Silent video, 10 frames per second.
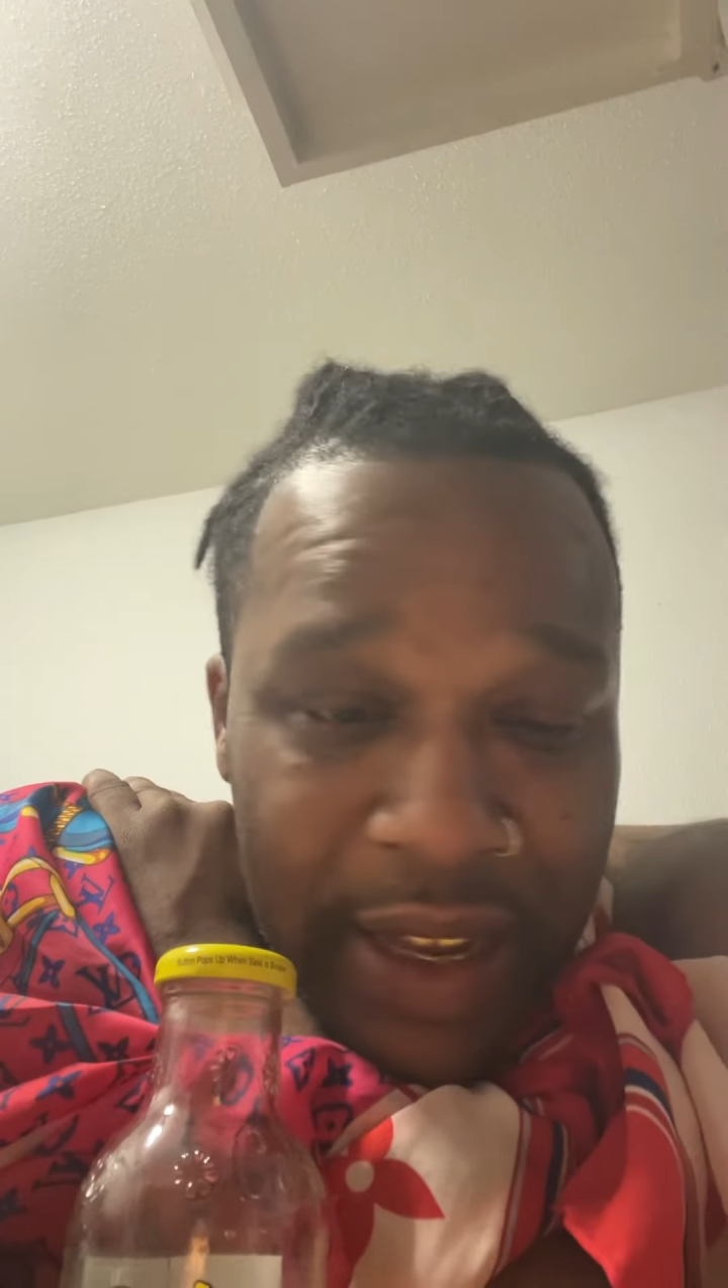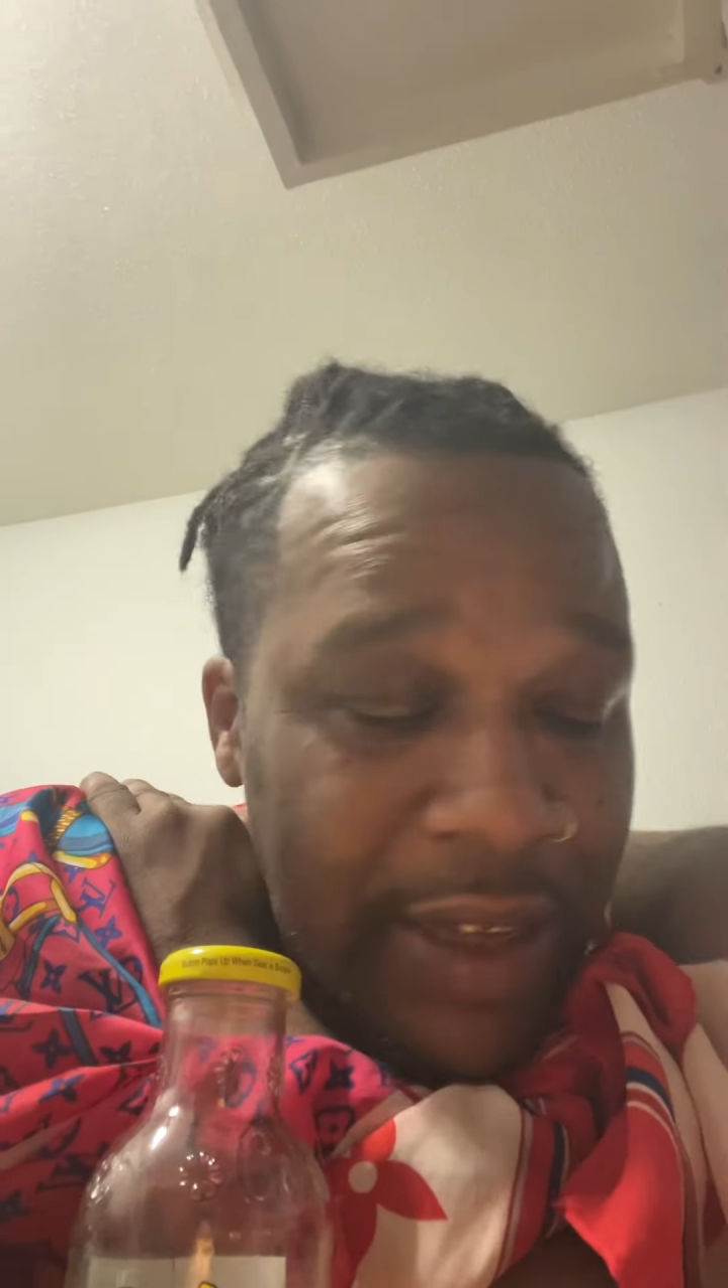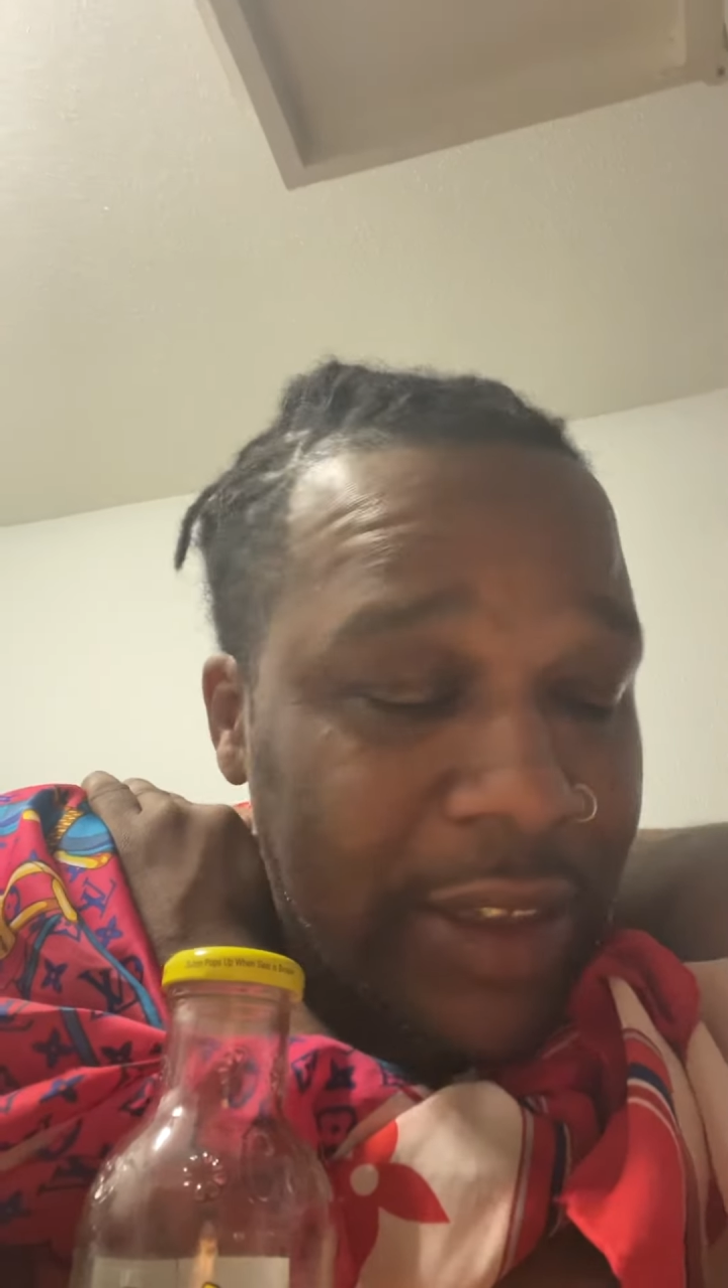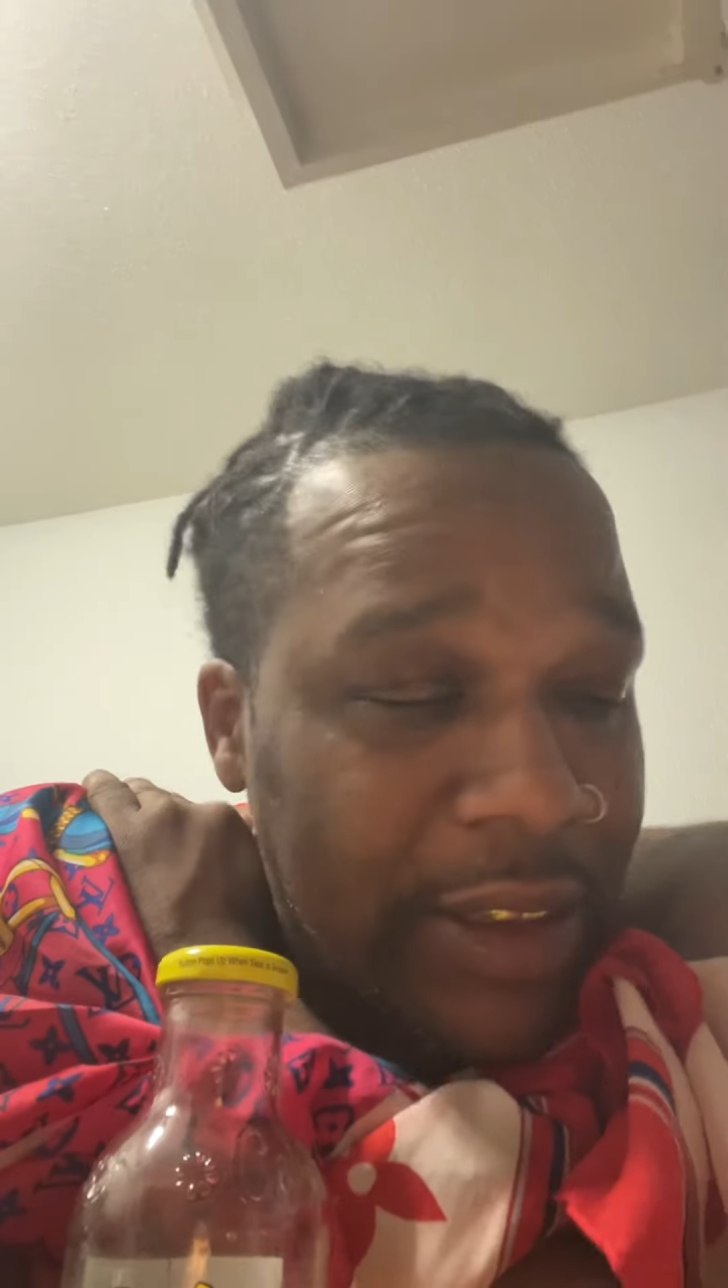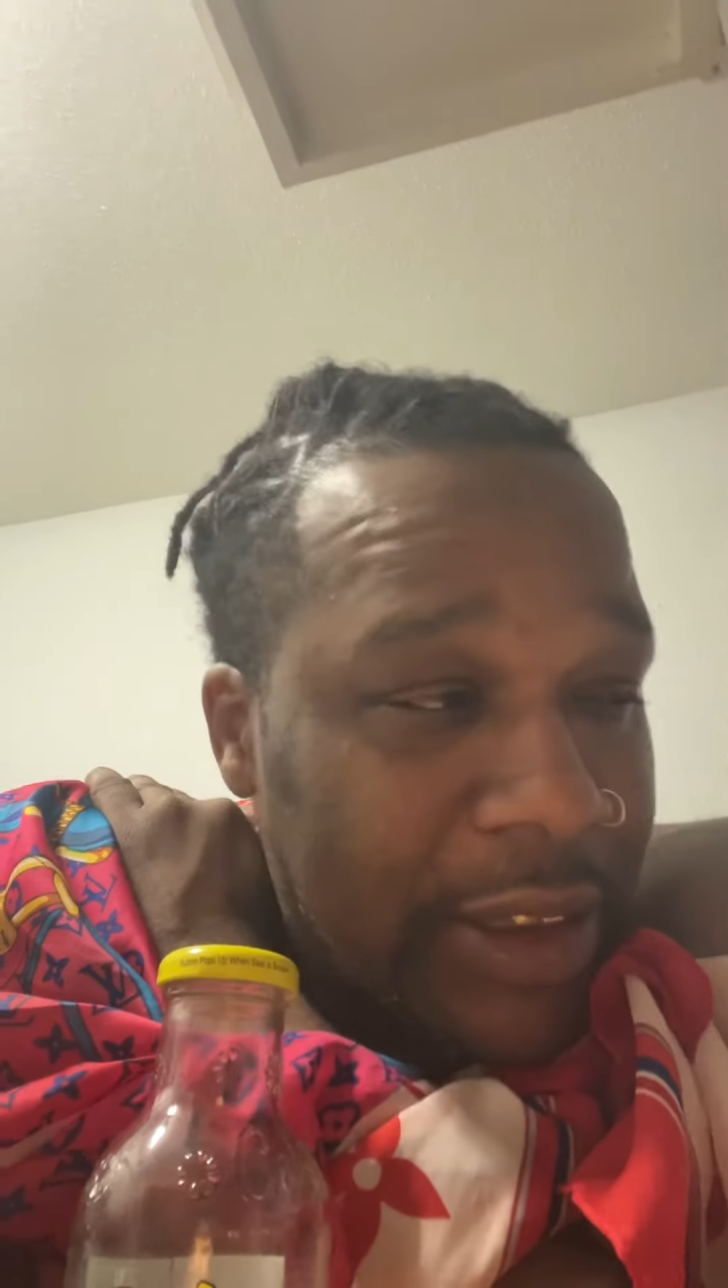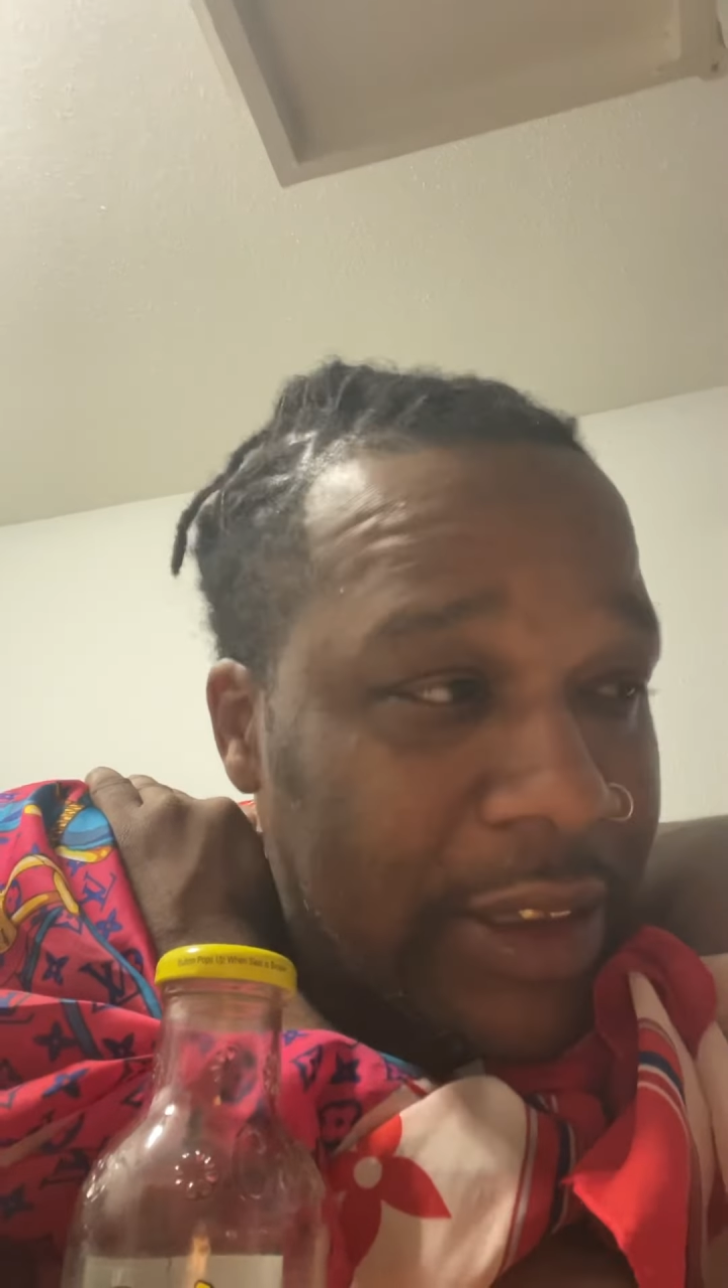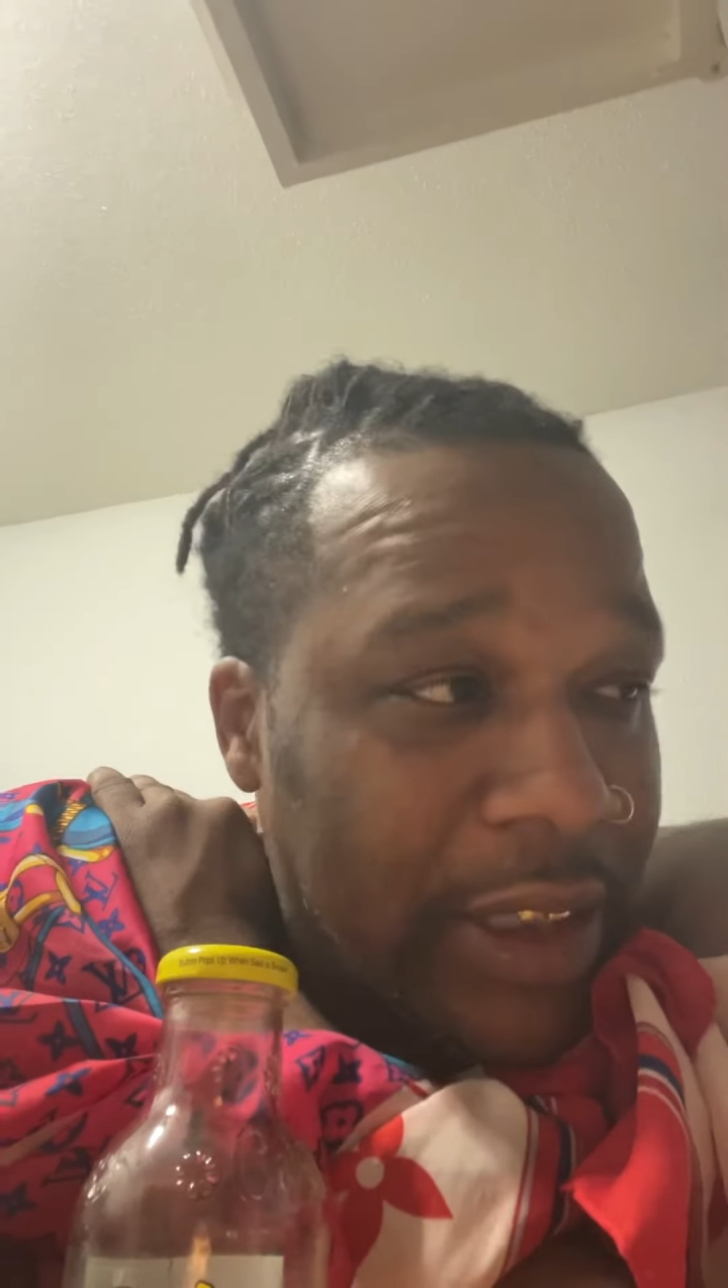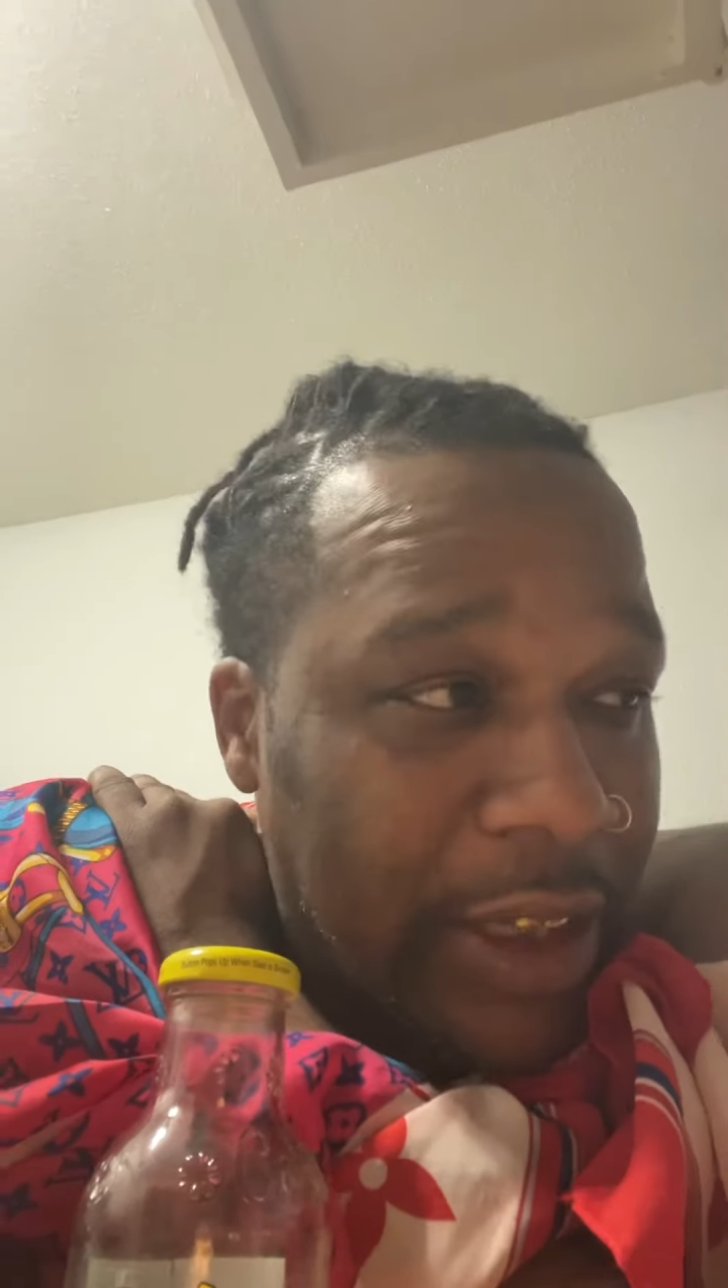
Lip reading: days